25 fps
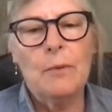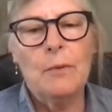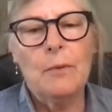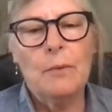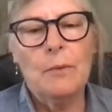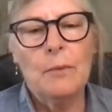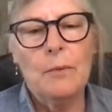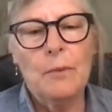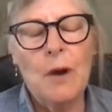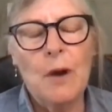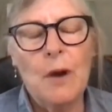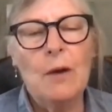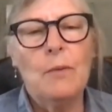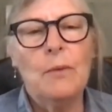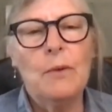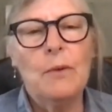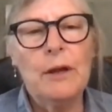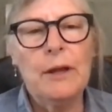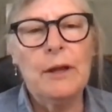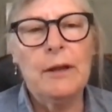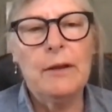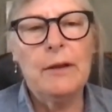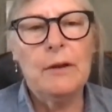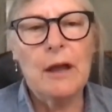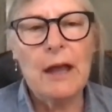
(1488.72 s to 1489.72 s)
what
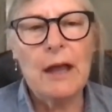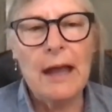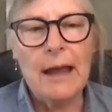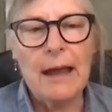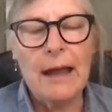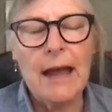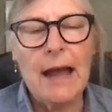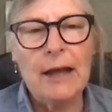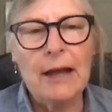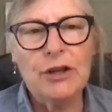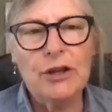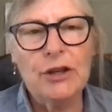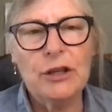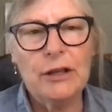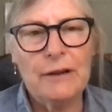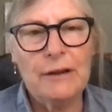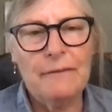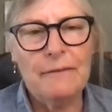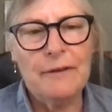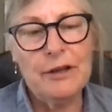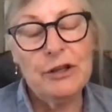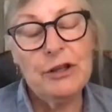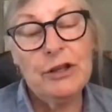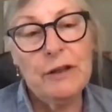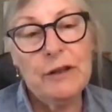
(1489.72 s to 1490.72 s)
we actually
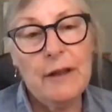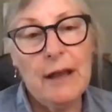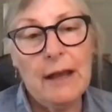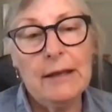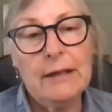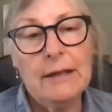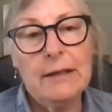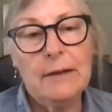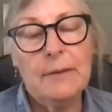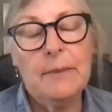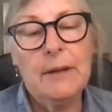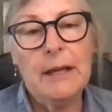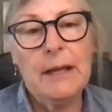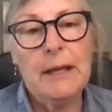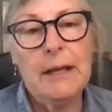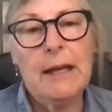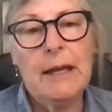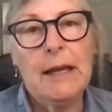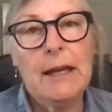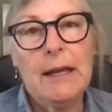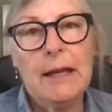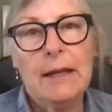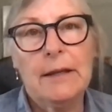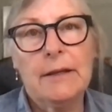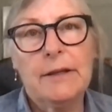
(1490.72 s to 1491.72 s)
envision that to be
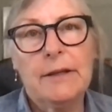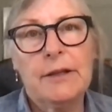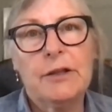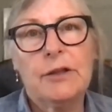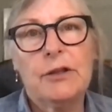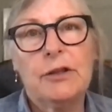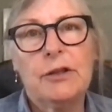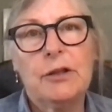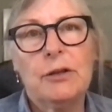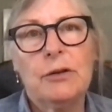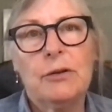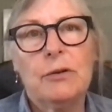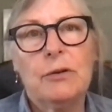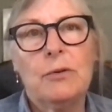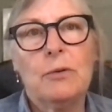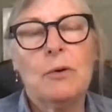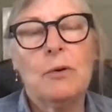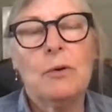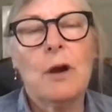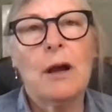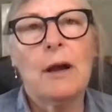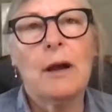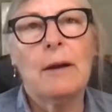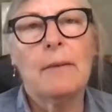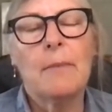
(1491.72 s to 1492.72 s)
is to
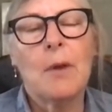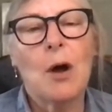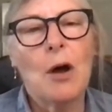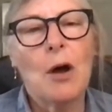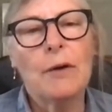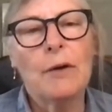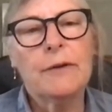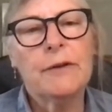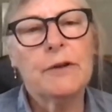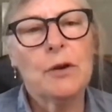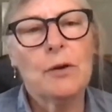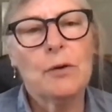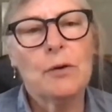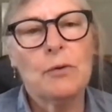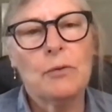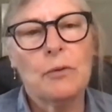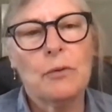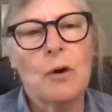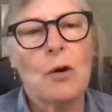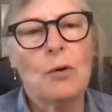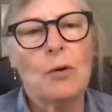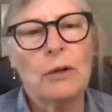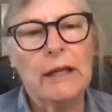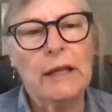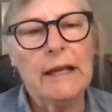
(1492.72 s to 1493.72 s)
also
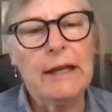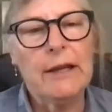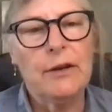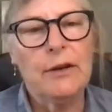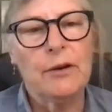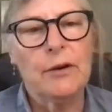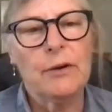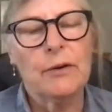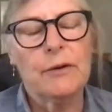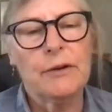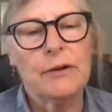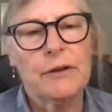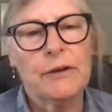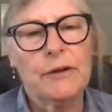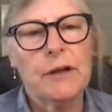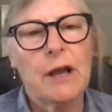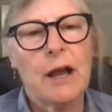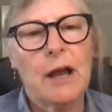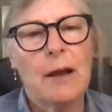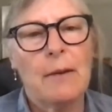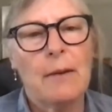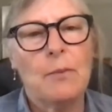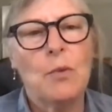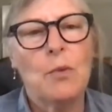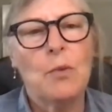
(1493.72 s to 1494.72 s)
grow leaders
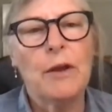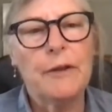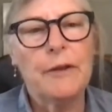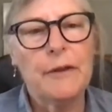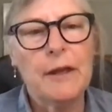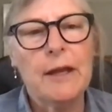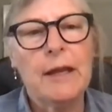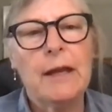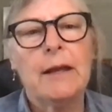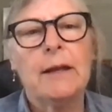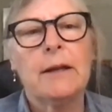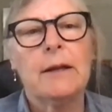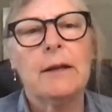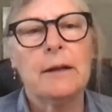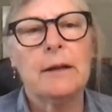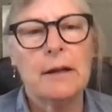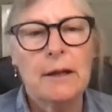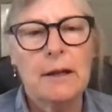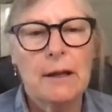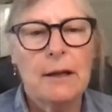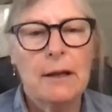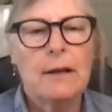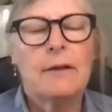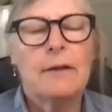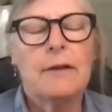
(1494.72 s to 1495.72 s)
within
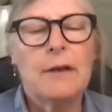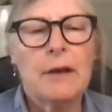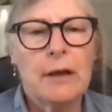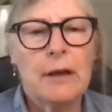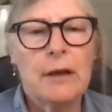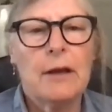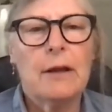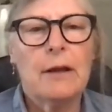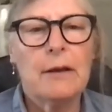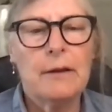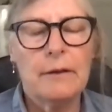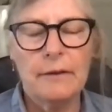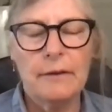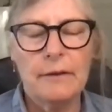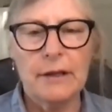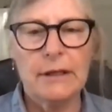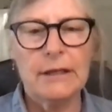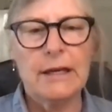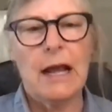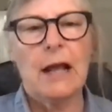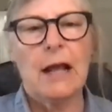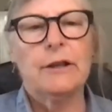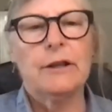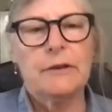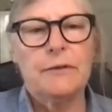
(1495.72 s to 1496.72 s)
the
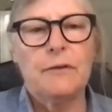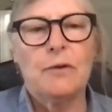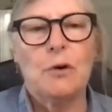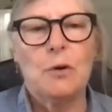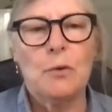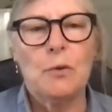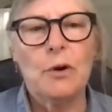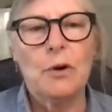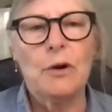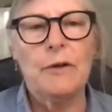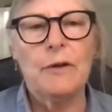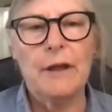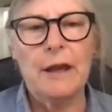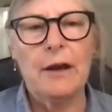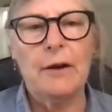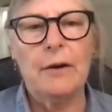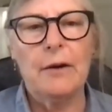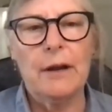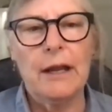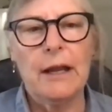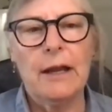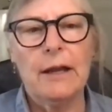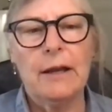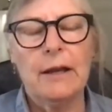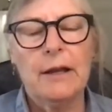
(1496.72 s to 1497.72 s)
Dallas-Fort Worth
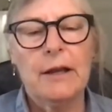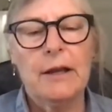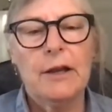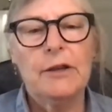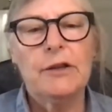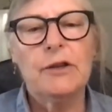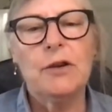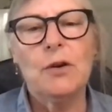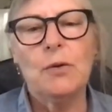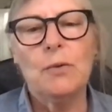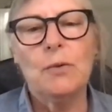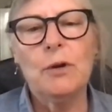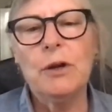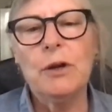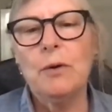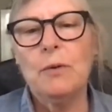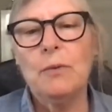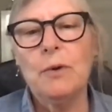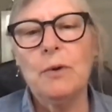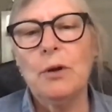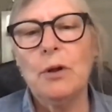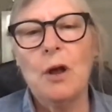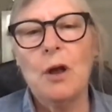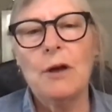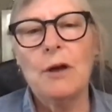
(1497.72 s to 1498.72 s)
area. So
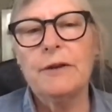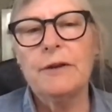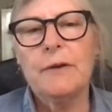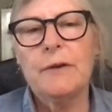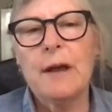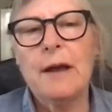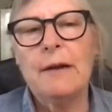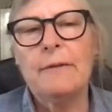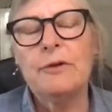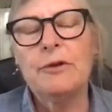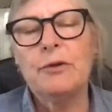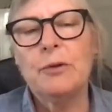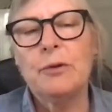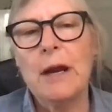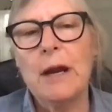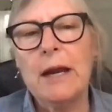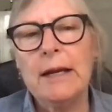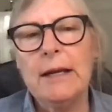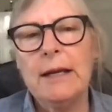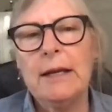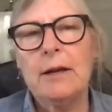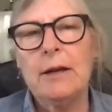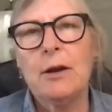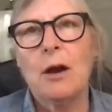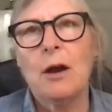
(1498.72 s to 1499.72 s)
we'll also have
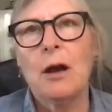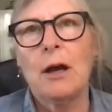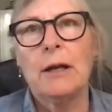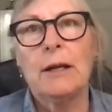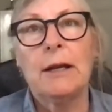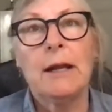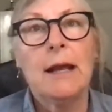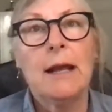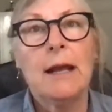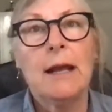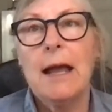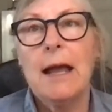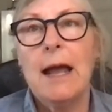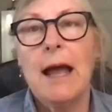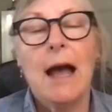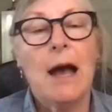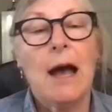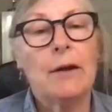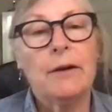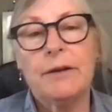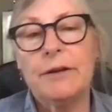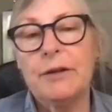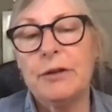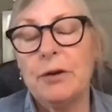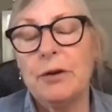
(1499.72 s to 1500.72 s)
training on how
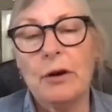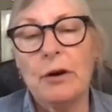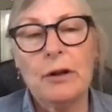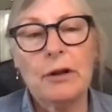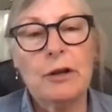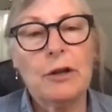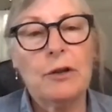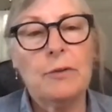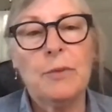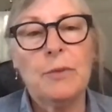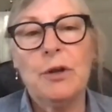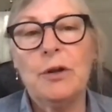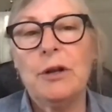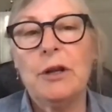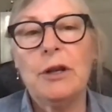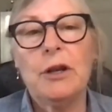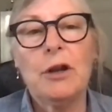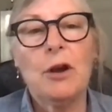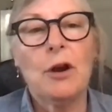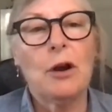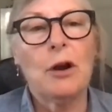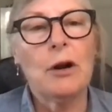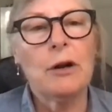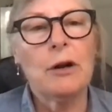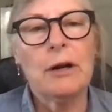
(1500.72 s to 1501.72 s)
to start a community
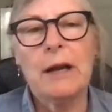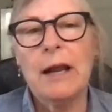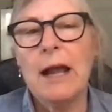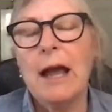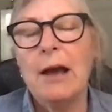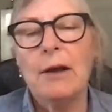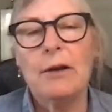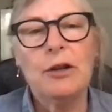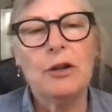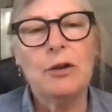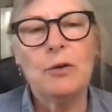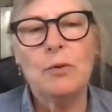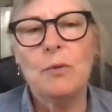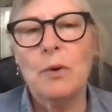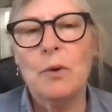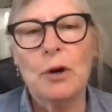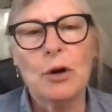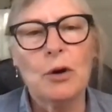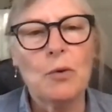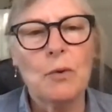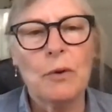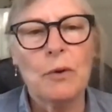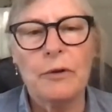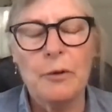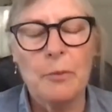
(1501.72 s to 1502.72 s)
garden, how do you
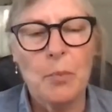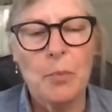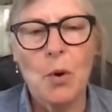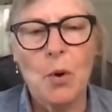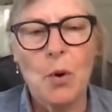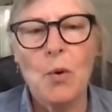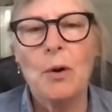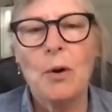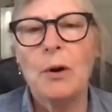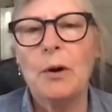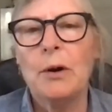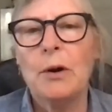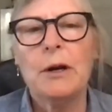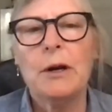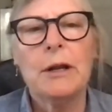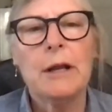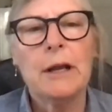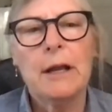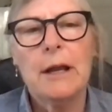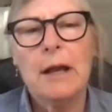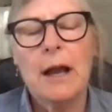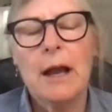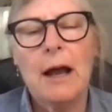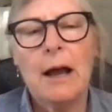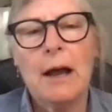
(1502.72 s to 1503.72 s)
work with a board.
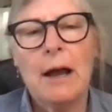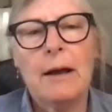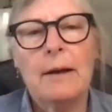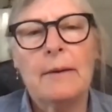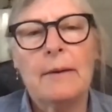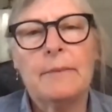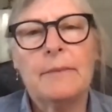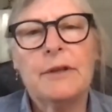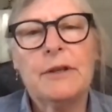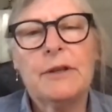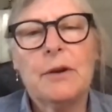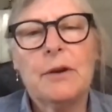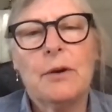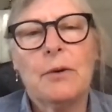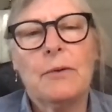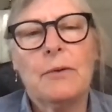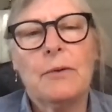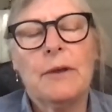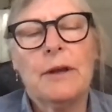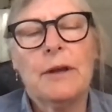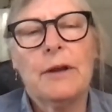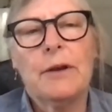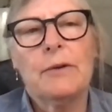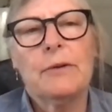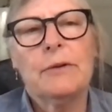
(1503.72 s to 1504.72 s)
So
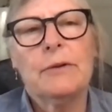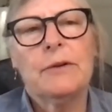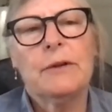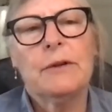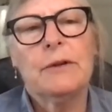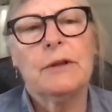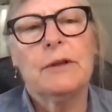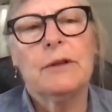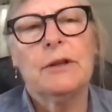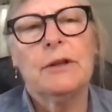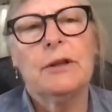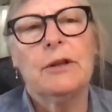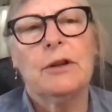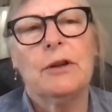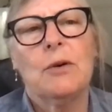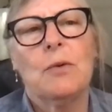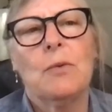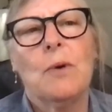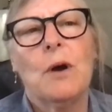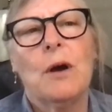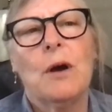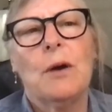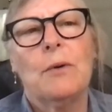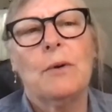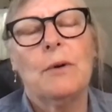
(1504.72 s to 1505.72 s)
there's, you know,
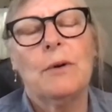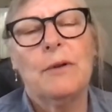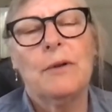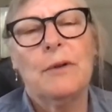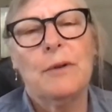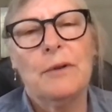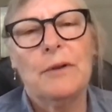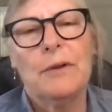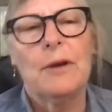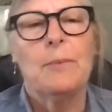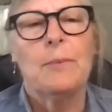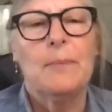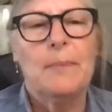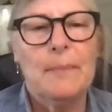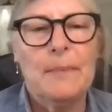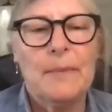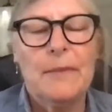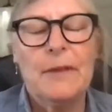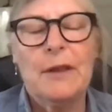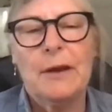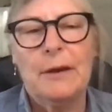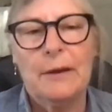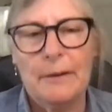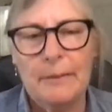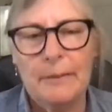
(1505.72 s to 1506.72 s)
what
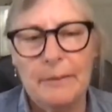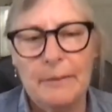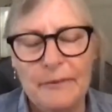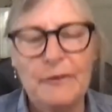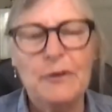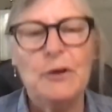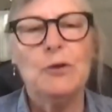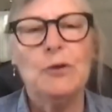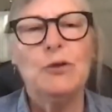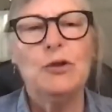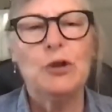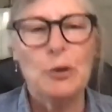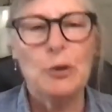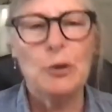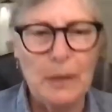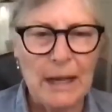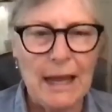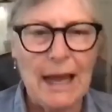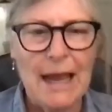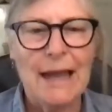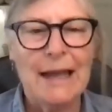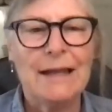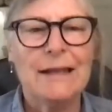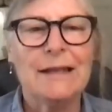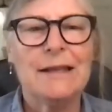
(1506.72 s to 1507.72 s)
the future
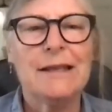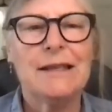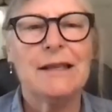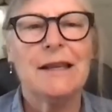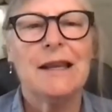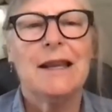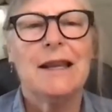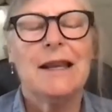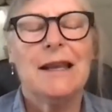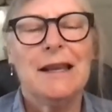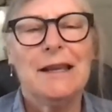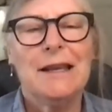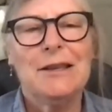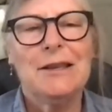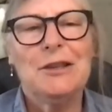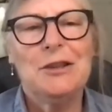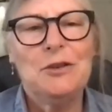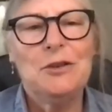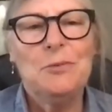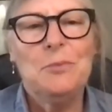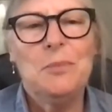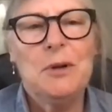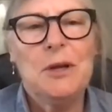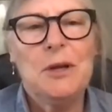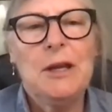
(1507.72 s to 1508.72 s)
plans is
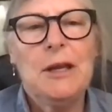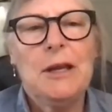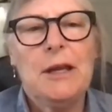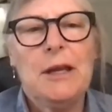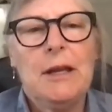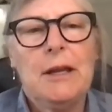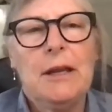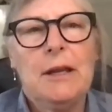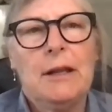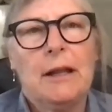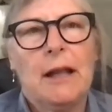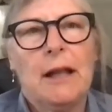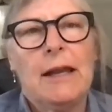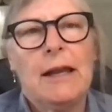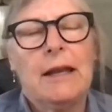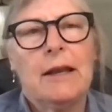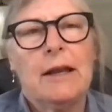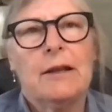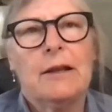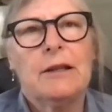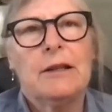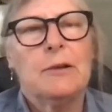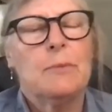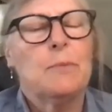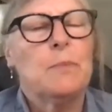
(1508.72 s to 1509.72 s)
to be like
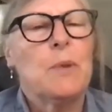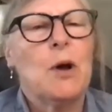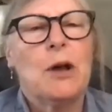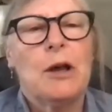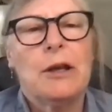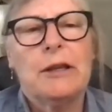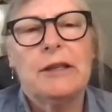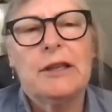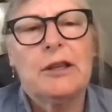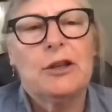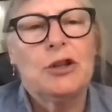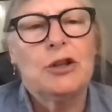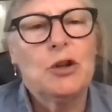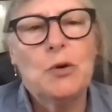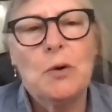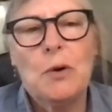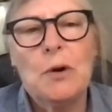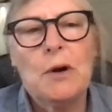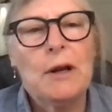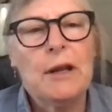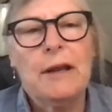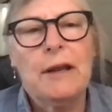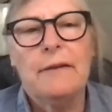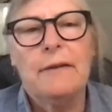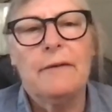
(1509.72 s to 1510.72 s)
a
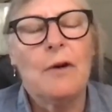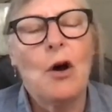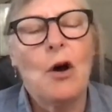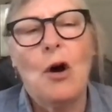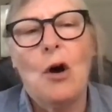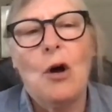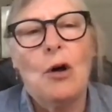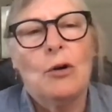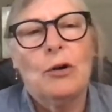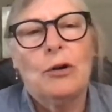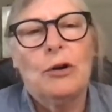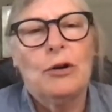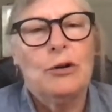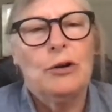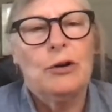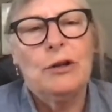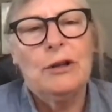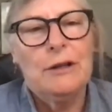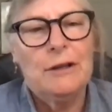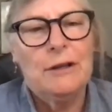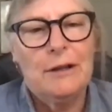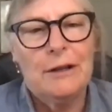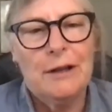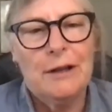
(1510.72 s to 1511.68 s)
depository of all good,